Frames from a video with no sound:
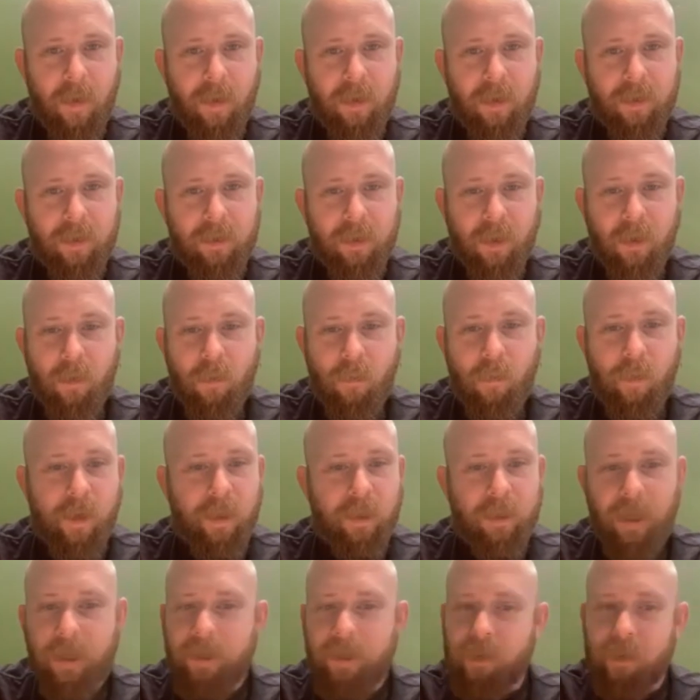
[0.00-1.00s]
So when
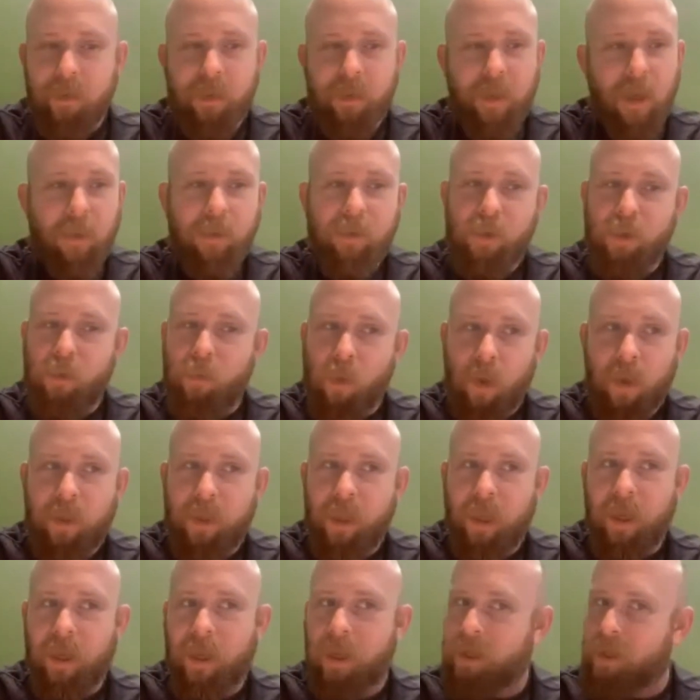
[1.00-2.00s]
a lender tells you one
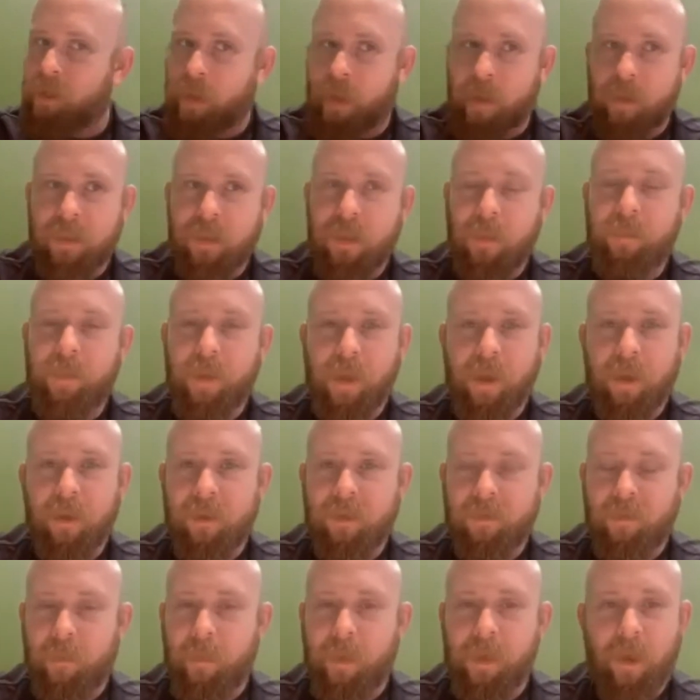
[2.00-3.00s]
thing and you hear something else
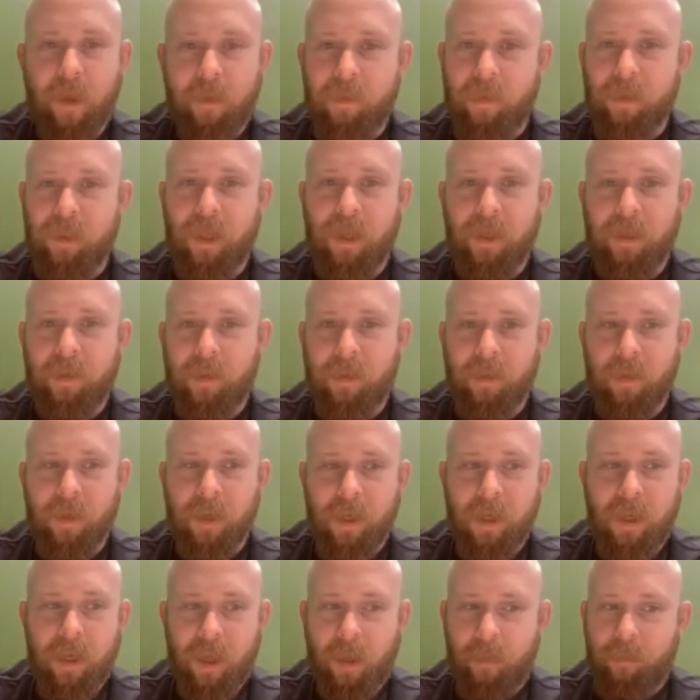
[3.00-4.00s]
from another lender,
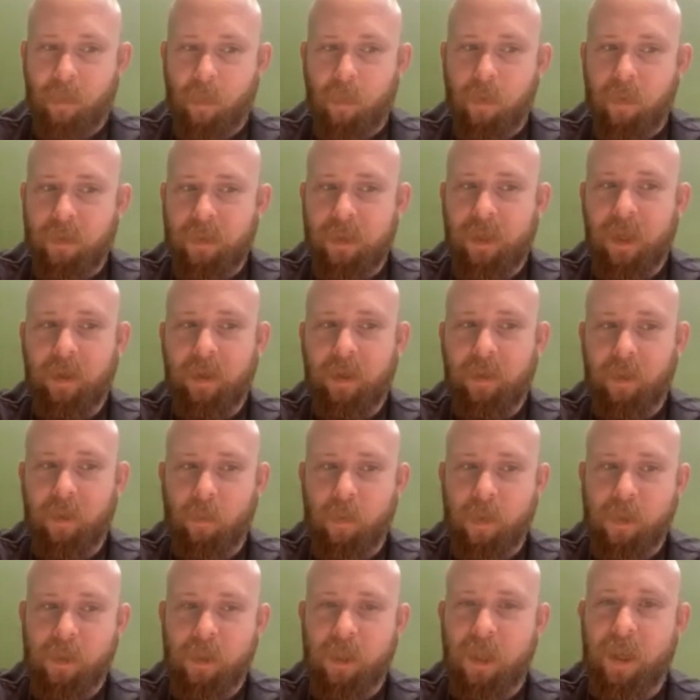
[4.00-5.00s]
it boils down to
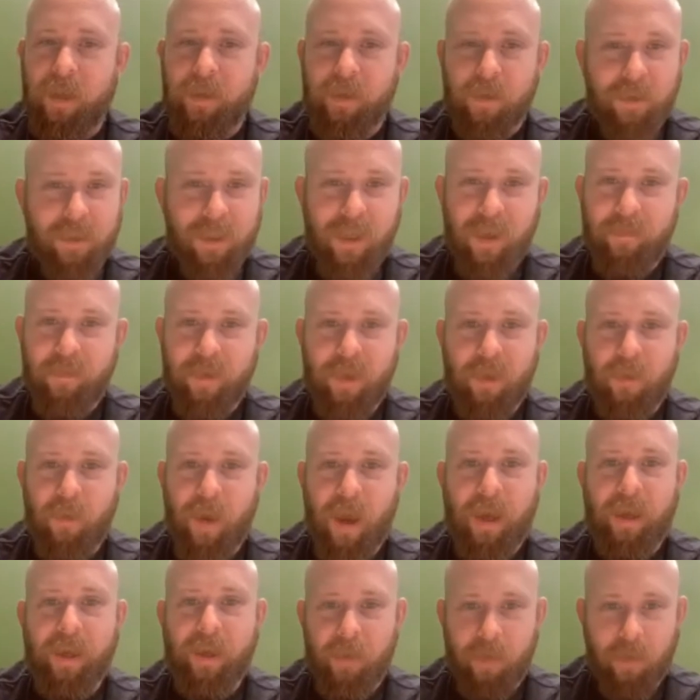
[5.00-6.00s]
which lender is giving you
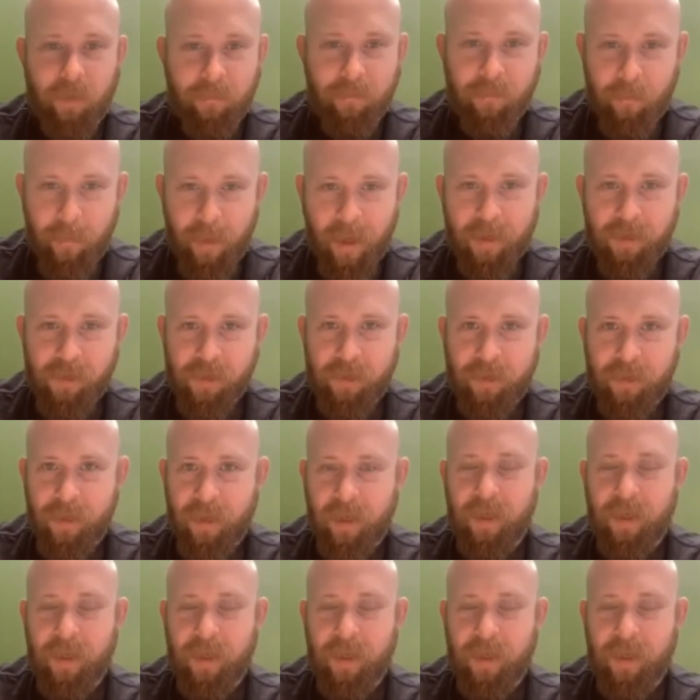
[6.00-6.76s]
accurate information.